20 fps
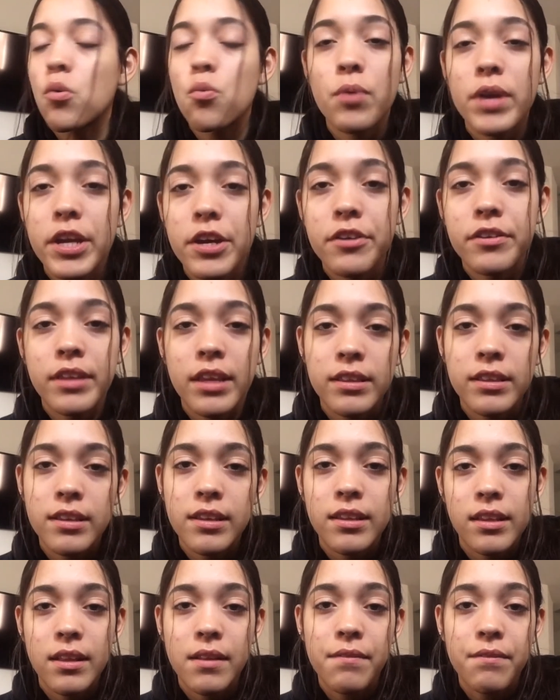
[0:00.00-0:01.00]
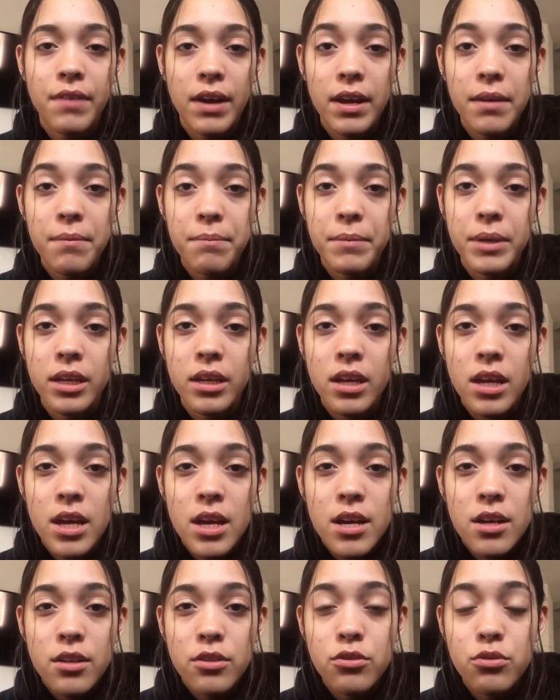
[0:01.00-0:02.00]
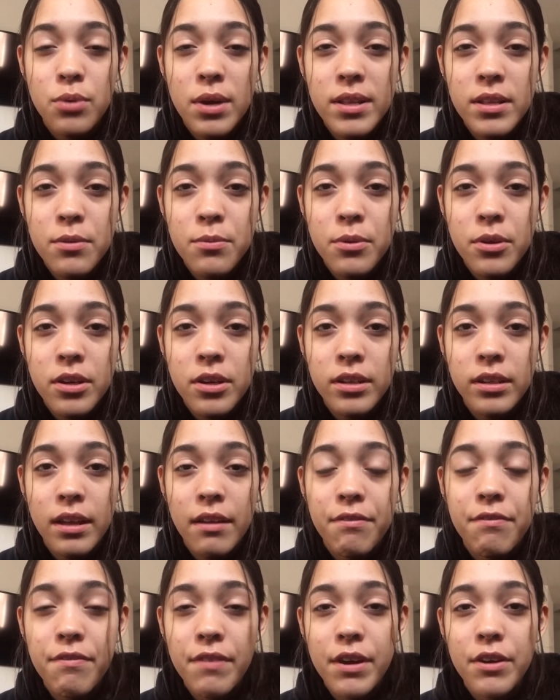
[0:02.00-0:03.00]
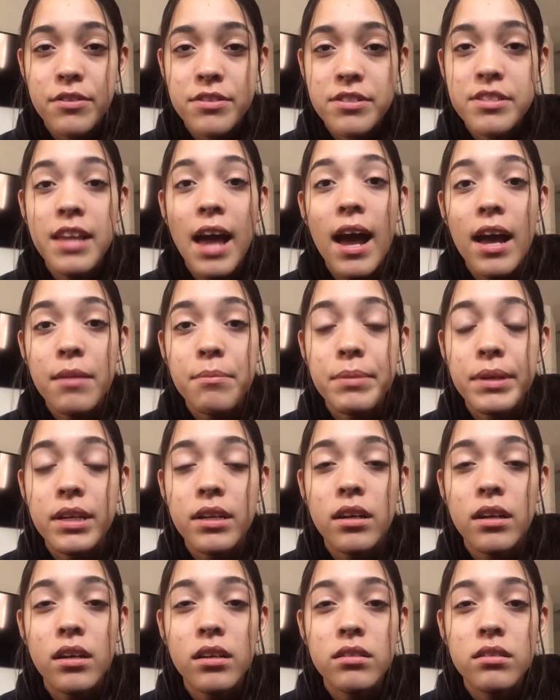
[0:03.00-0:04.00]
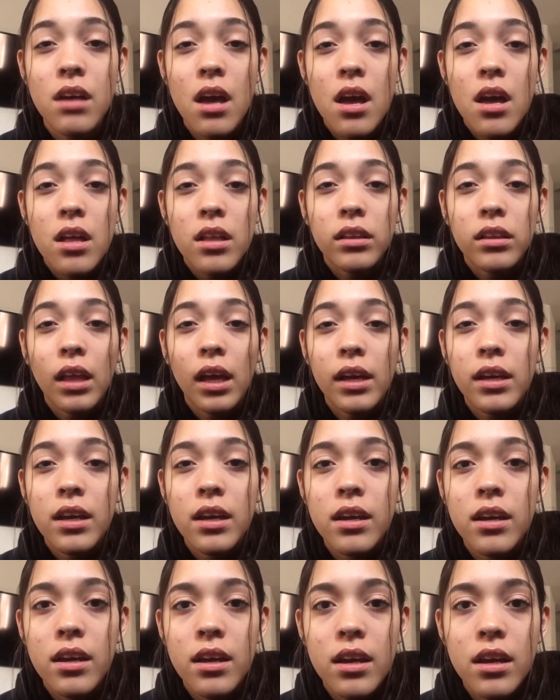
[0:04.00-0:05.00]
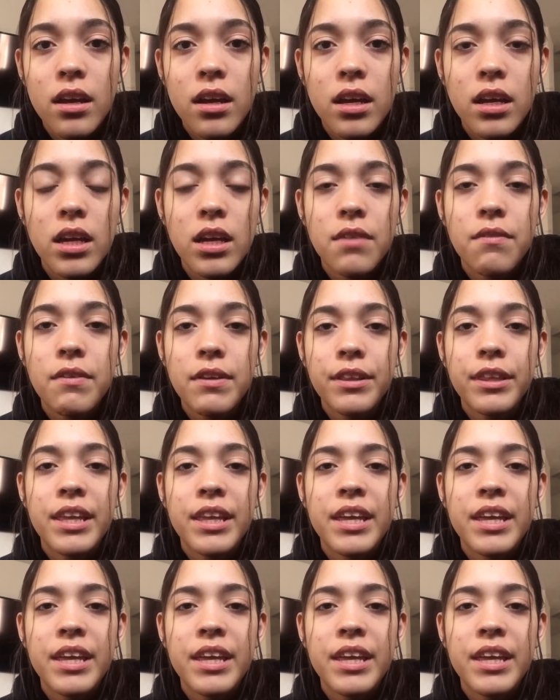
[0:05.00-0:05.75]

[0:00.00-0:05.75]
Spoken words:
weird that they didn't invite me to anywhere, and I felt sad because like even